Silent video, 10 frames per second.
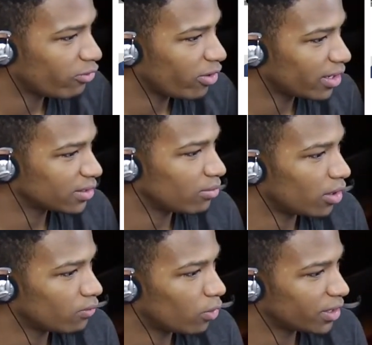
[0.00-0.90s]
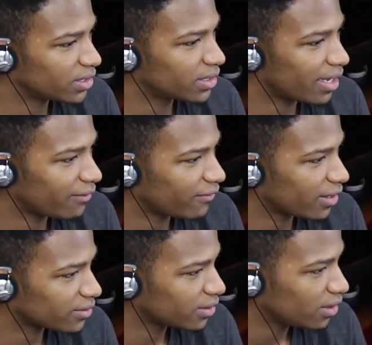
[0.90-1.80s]
create some unwanted side
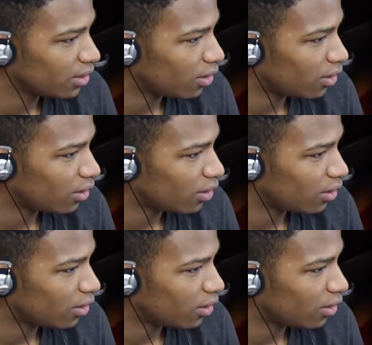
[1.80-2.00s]
effects.